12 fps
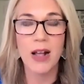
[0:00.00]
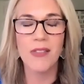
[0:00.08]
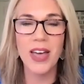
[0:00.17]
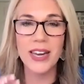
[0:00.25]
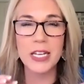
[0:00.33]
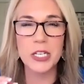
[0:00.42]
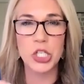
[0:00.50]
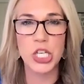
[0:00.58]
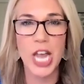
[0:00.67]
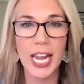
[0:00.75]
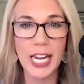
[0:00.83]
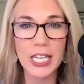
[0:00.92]
that it
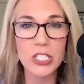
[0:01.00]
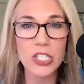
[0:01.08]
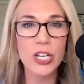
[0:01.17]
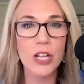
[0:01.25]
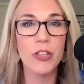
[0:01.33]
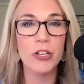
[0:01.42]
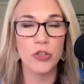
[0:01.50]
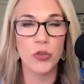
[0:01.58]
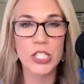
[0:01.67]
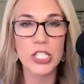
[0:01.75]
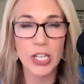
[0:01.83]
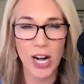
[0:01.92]
changed the
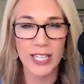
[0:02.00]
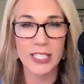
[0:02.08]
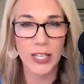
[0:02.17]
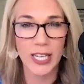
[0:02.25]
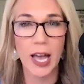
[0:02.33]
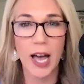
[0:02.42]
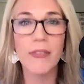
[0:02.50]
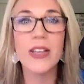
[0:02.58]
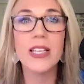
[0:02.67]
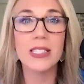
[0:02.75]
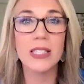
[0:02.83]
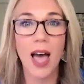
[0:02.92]
trajectory of
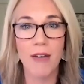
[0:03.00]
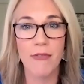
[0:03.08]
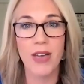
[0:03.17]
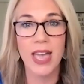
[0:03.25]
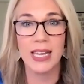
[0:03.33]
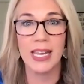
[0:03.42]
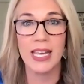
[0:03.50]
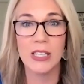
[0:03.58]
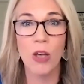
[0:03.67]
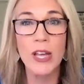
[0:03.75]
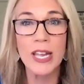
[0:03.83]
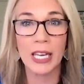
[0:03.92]
his life and his
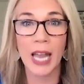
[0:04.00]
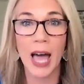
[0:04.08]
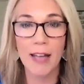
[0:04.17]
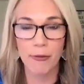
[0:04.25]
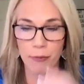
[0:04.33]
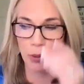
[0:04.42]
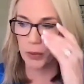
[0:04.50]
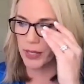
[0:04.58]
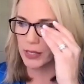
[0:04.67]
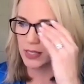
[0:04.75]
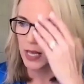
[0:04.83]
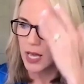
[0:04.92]
in life
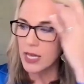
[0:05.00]
purpose.